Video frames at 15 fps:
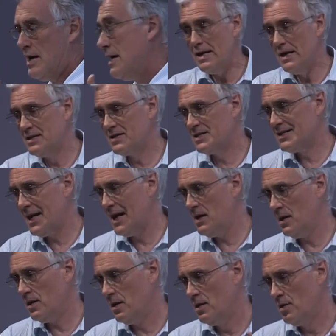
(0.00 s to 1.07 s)
is
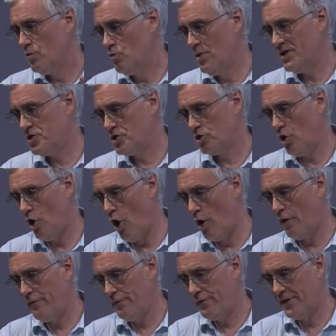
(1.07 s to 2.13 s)
take risk
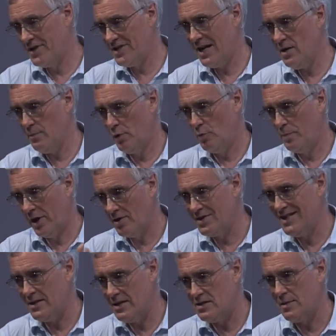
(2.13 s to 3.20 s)
off the table because
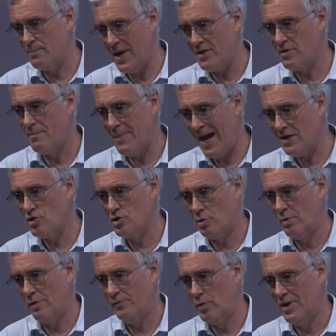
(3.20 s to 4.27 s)
it is a better
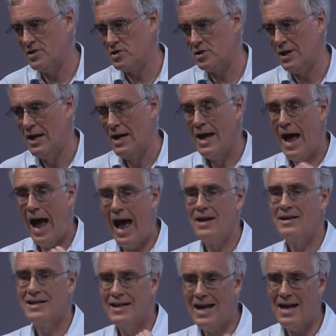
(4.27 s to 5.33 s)
manager of risk
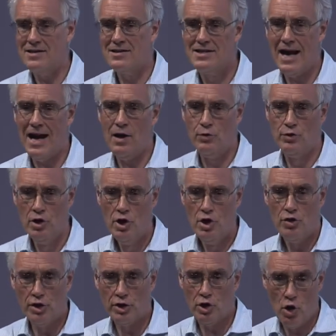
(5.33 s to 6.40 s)
and get down
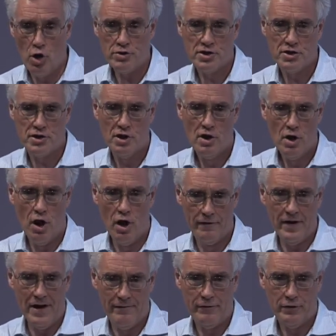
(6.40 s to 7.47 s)
the cost
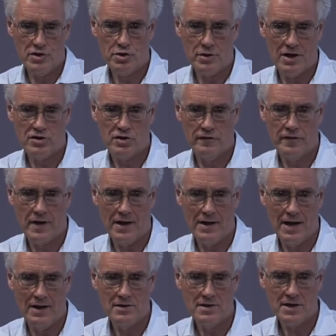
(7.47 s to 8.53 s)
of infrastructure
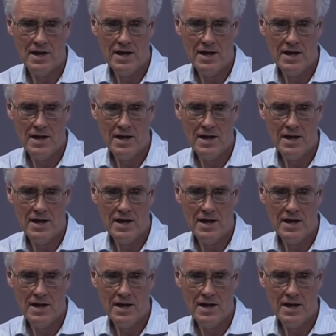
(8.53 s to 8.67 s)
finance,